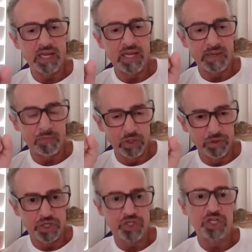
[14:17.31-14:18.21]
and it blew
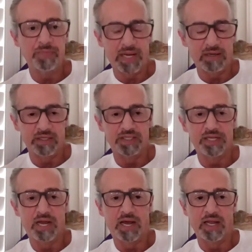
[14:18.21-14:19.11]
the ship out of the
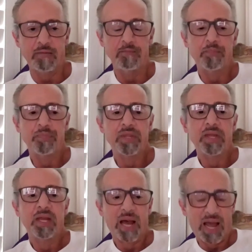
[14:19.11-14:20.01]
sky.
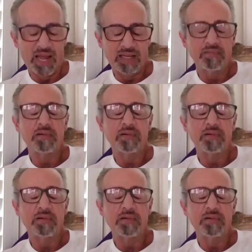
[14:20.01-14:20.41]
Mm-hmm.